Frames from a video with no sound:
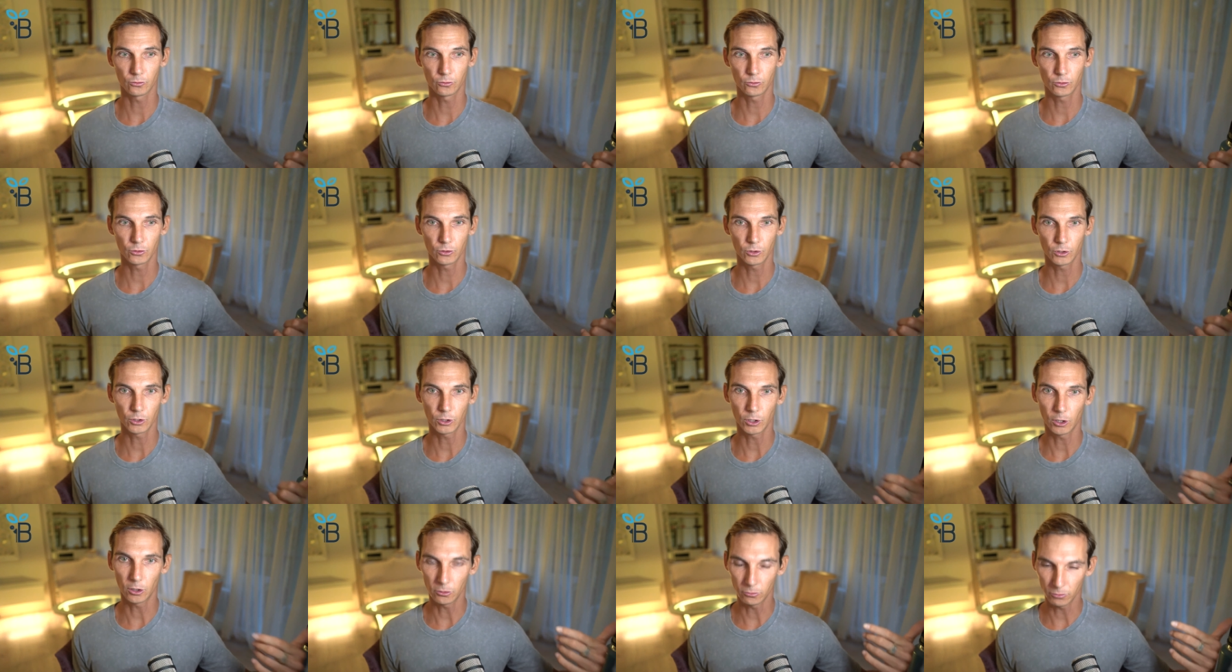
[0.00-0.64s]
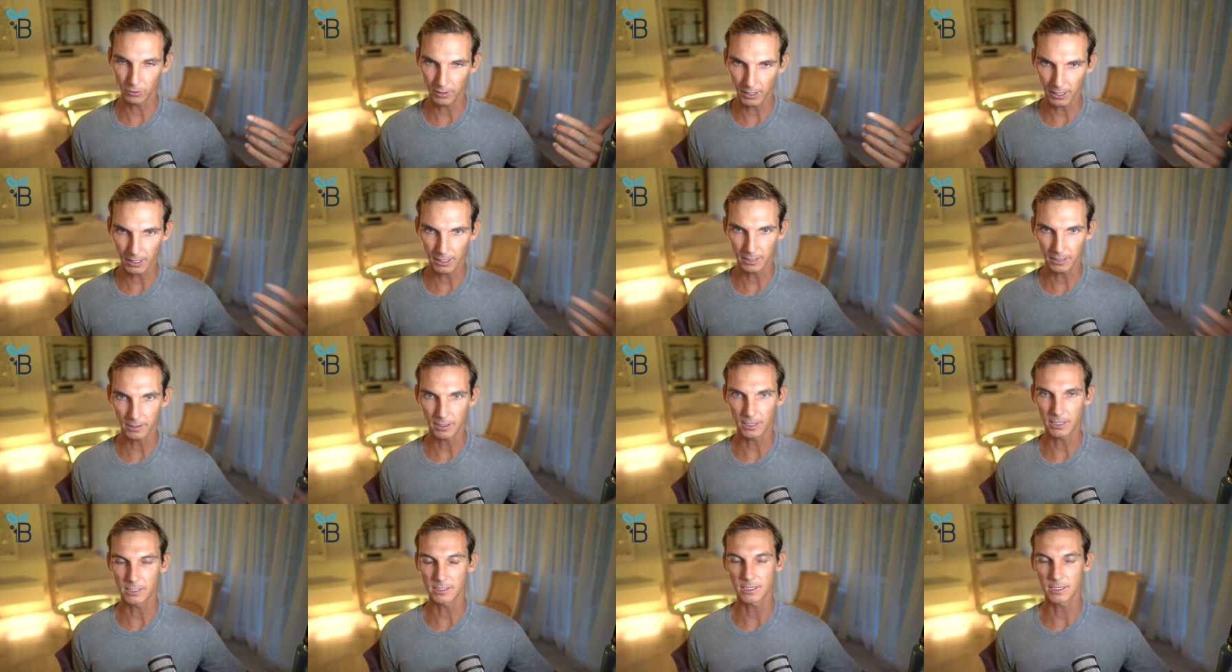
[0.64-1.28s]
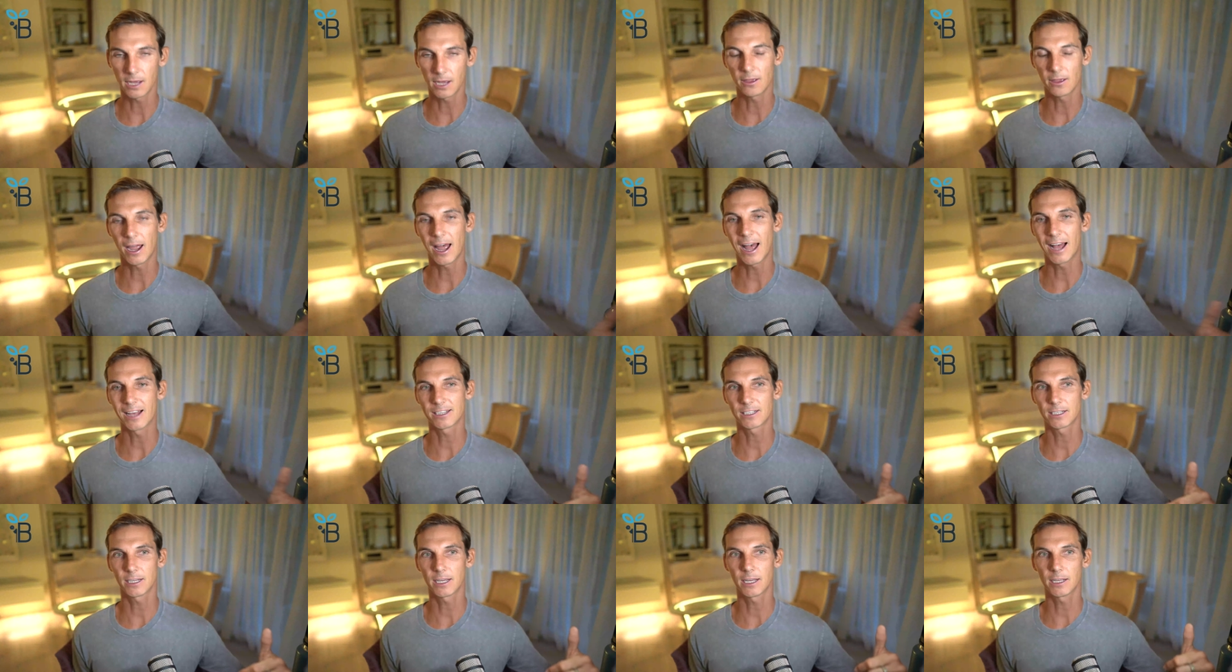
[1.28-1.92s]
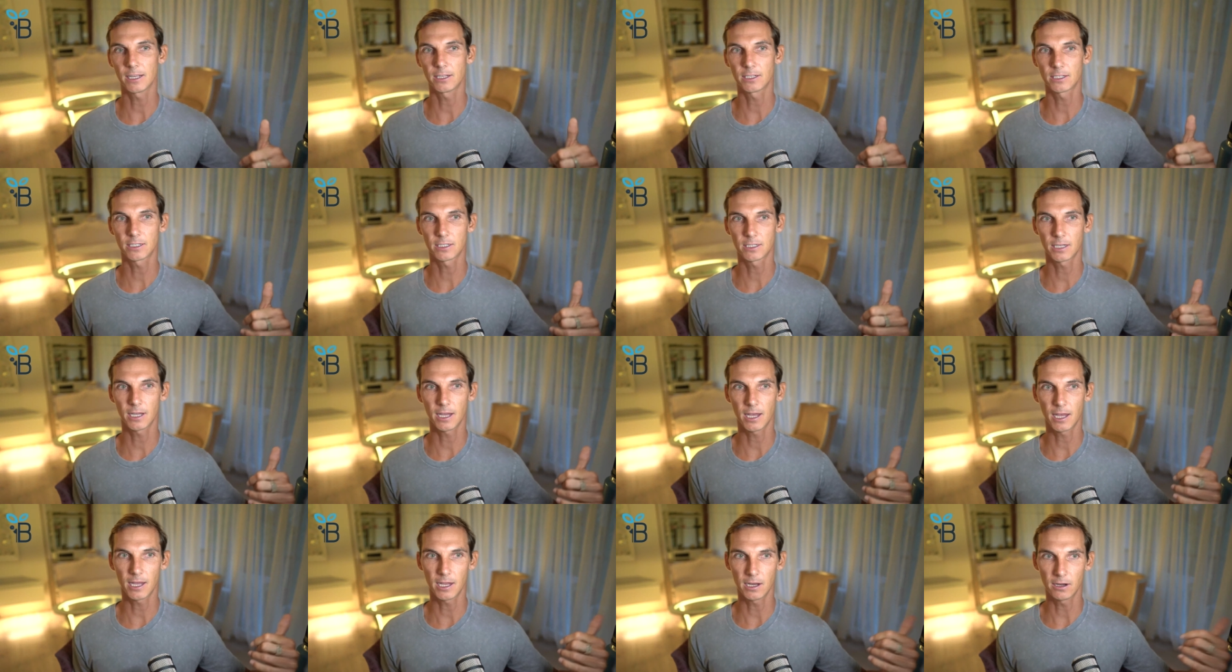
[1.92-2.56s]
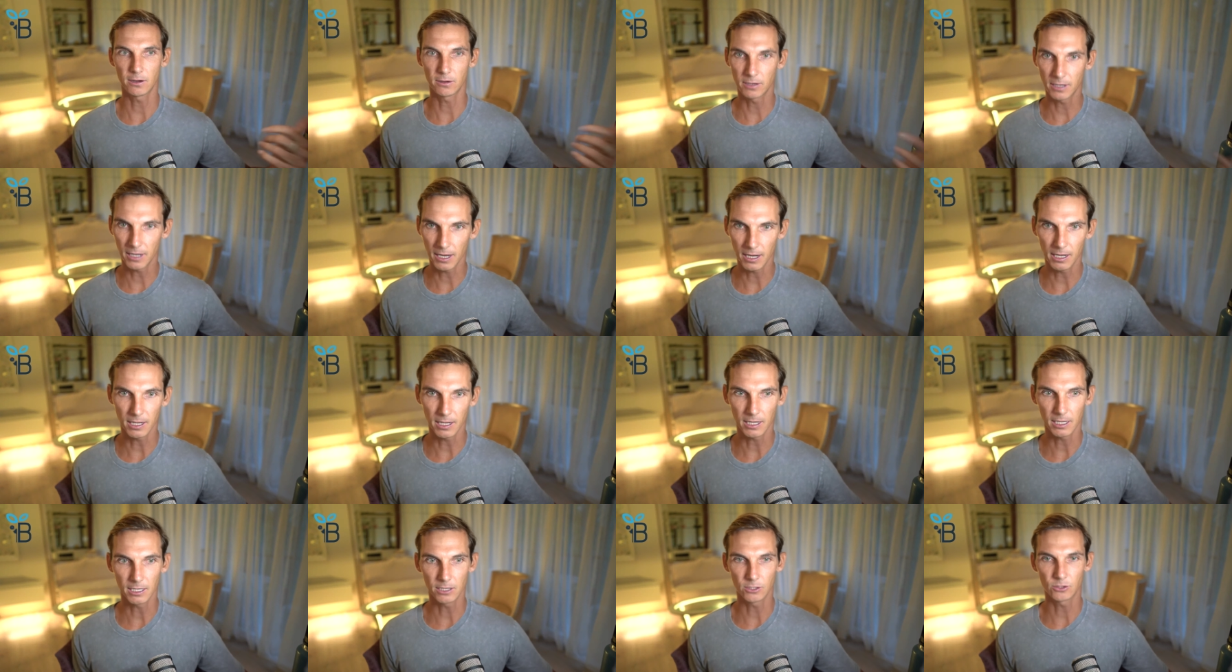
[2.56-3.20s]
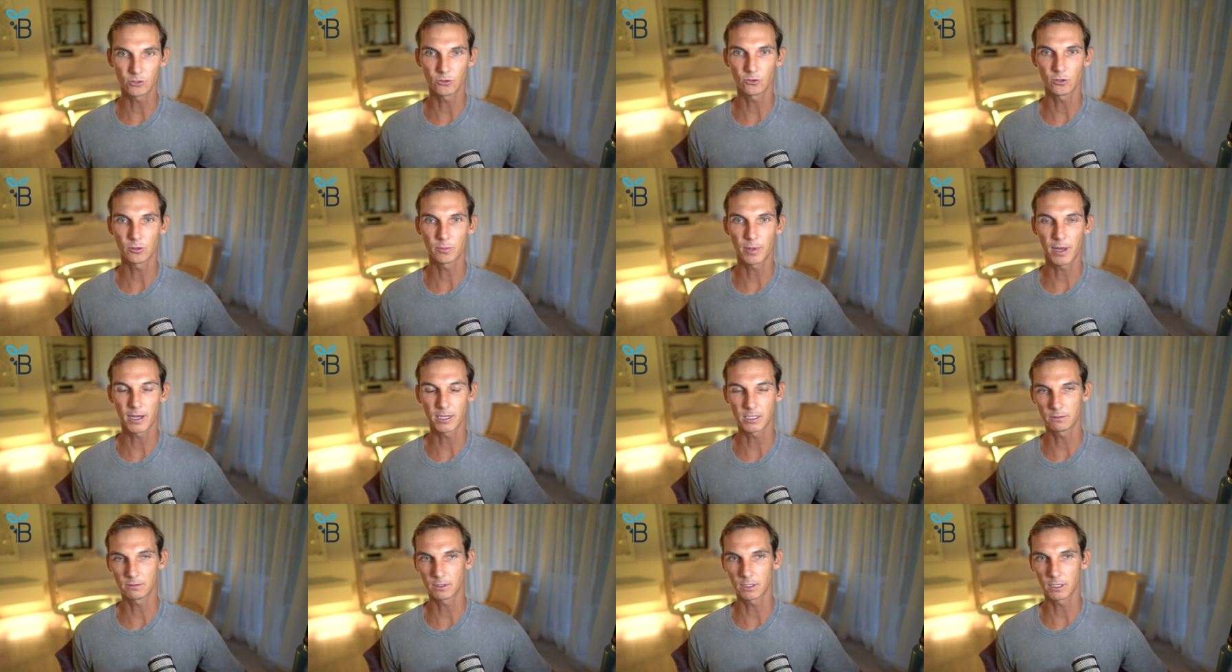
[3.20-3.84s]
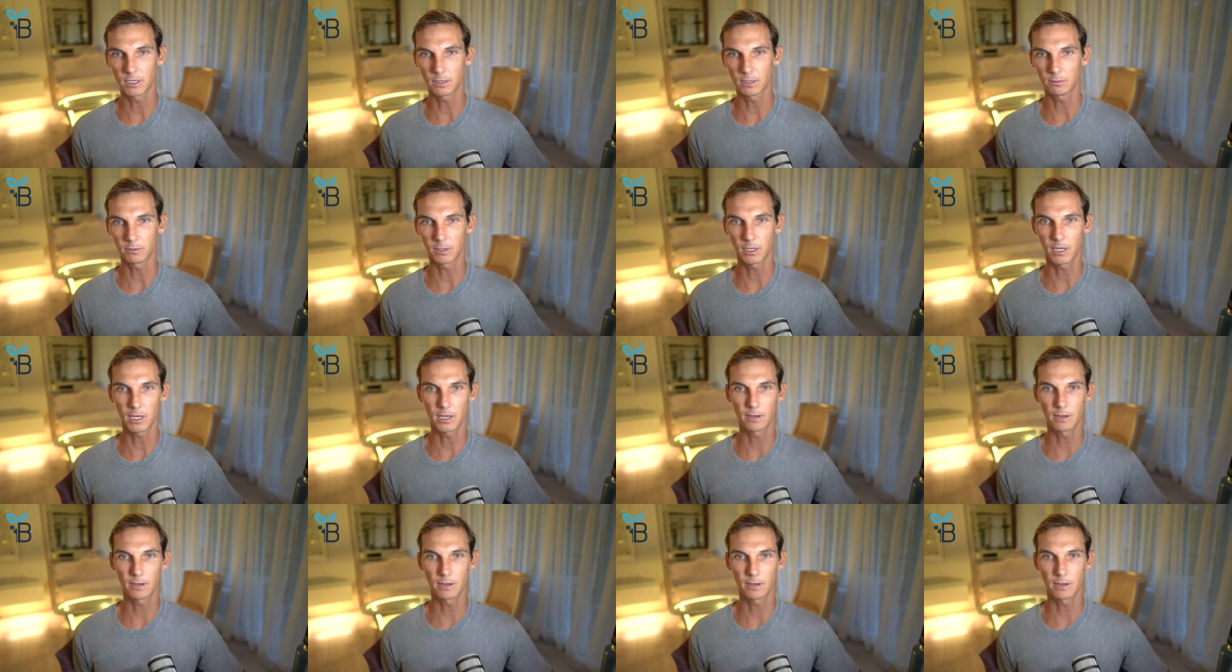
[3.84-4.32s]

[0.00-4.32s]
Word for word: you know, getting these other assets and getting into the passive income game?